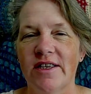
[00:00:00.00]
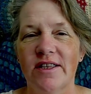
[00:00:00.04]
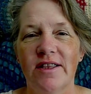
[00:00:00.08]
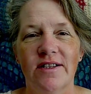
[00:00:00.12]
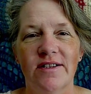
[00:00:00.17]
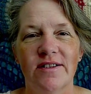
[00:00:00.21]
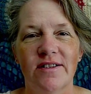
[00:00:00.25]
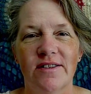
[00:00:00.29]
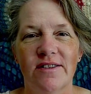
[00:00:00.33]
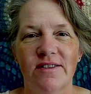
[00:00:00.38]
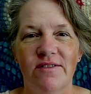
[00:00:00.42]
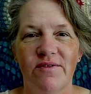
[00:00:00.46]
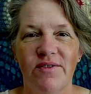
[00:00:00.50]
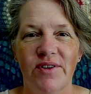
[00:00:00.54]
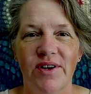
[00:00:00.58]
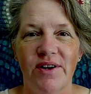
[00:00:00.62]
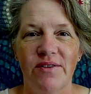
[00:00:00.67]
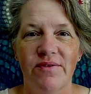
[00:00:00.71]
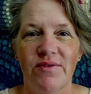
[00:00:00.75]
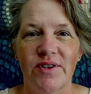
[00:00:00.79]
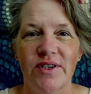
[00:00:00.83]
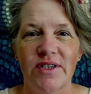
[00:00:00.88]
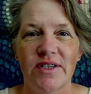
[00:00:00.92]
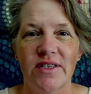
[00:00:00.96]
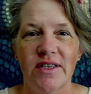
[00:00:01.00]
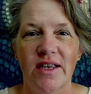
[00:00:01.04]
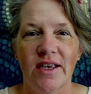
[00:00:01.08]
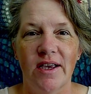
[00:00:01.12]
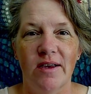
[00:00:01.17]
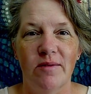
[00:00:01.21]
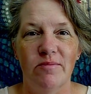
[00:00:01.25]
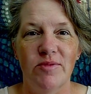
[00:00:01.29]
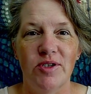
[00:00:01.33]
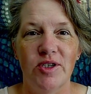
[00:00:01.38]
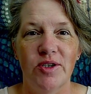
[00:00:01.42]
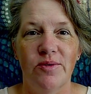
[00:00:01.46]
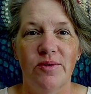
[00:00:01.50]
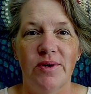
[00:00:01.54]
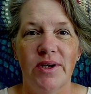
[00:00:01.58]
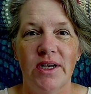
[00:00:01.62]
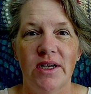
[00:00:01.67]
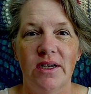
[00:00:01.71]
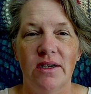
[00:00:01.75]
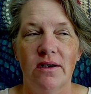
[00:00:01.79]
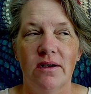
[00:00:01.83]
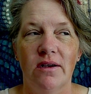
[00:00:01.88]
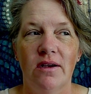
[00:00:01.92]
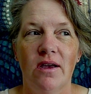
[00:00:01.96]
This is the very first thing I'm
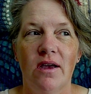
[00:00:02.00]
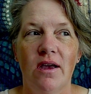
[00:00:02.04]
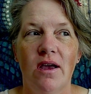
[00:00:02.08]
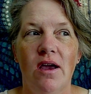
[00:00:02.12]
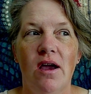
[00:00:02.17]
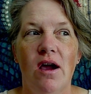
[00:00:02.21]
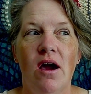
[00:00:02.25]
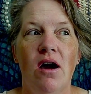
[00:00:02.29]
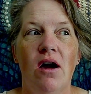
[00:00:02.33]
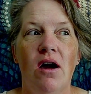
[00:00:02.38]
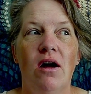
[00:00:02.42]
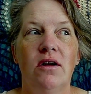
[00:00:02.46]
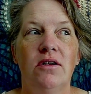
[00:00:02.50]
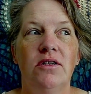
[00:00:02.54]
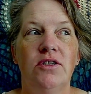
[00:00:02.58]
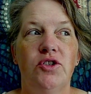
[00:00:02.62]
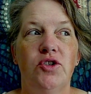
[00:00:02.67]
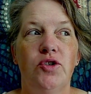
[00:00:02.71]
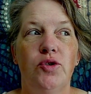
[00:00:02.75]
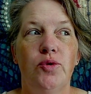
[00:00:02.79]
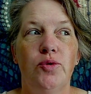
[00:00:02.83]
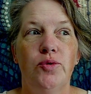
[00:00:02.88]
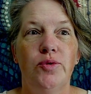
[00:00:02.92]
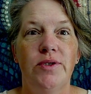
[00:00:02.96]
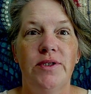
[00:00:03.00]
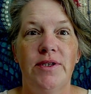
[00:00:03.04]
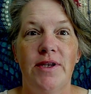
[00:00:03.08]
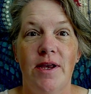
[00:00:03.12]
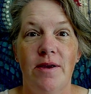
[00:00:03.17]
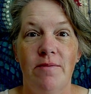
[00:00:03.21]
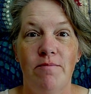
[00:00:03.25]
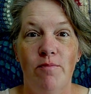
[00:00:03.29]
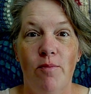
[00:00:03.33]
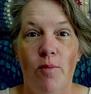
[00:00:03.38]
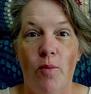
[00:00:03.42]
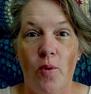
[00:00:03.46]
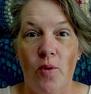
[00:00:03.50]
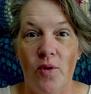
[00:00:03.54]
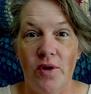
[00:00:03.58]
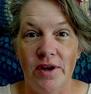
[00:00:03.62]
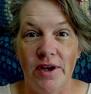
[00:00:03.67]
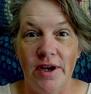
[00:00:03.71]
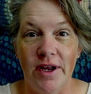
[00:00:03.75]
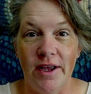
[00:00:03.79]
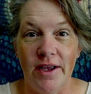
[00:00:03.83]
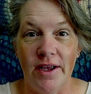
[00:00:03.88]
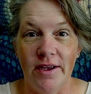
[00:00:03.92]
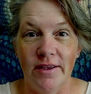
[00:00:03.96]
doing Tuesday
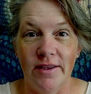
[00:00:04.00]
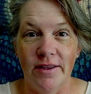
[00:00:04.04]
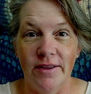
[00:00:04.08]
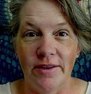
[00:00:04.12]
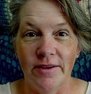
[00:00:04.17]
morning.